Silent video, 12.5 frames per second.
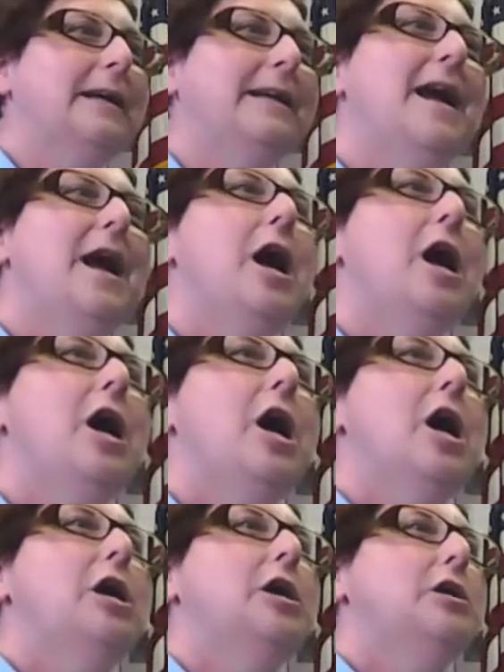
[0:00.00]
said,
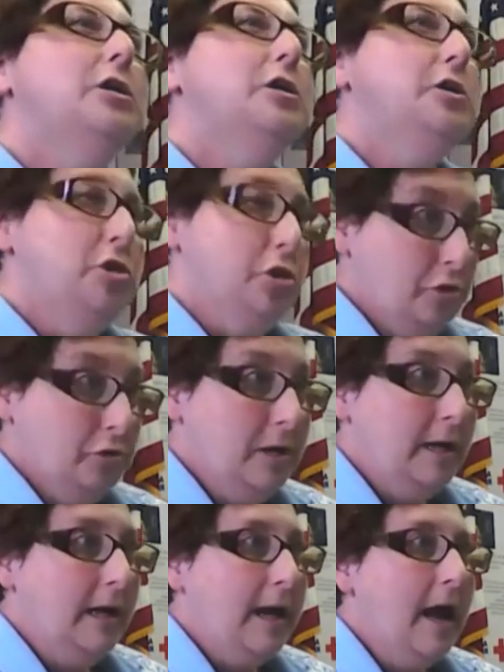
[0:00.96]
"Do you
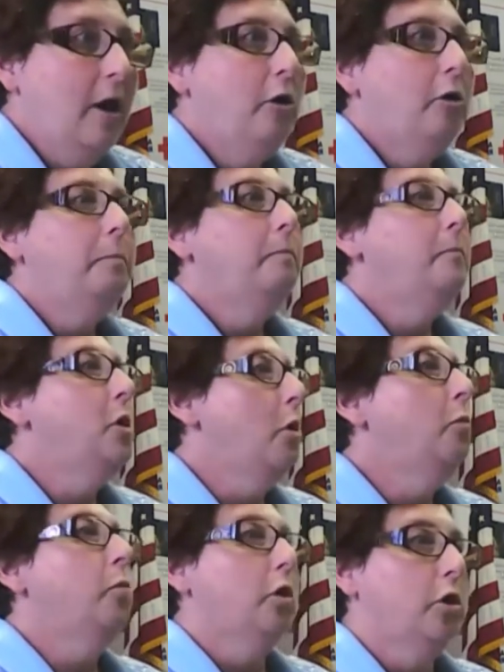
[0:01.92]
need any help?"
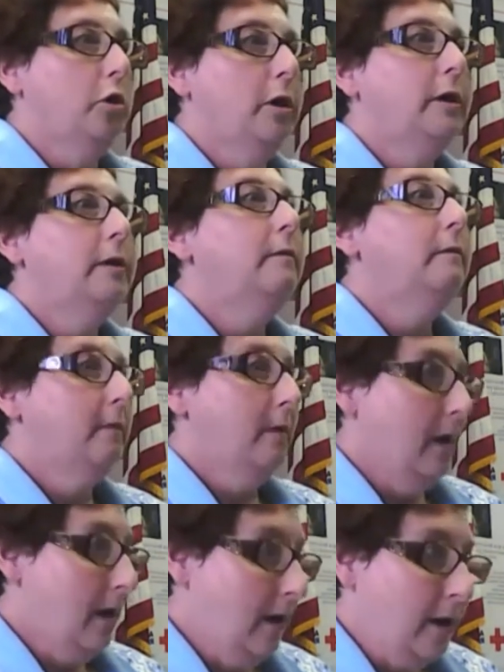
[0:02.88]
"No, we're good."
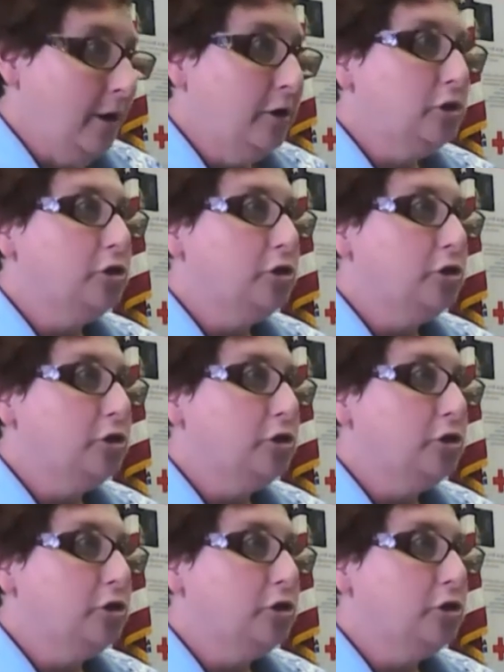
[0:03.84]
"Are